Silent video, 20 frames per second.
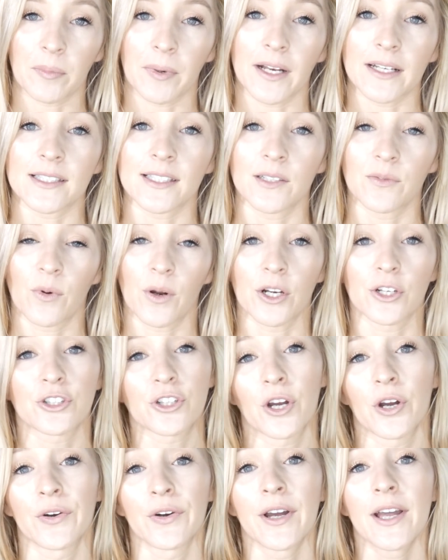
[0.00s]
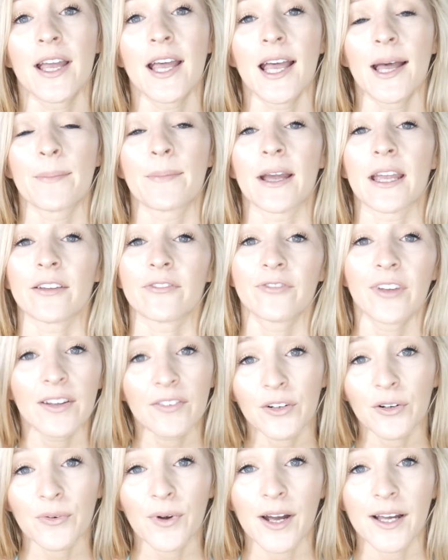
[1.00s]
but I did want to show my
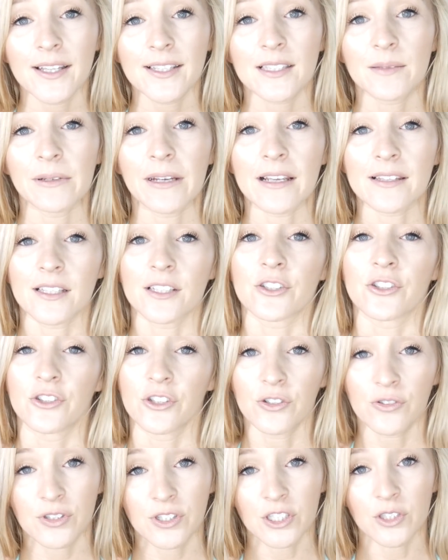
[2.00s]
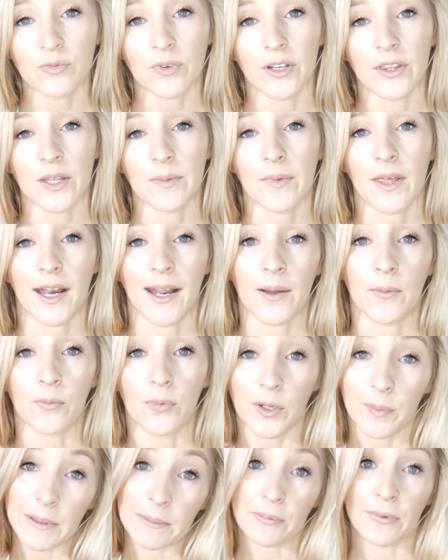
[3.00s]
favorite ones because I do still wear them and I
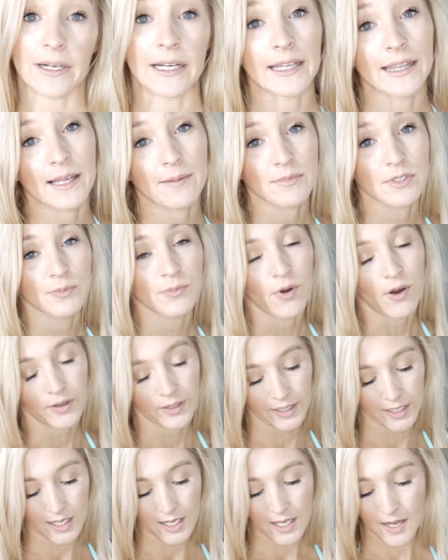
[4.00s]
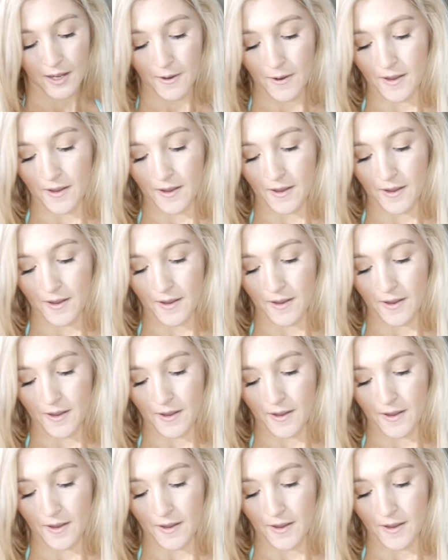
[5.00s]
will be bringing them to Bali.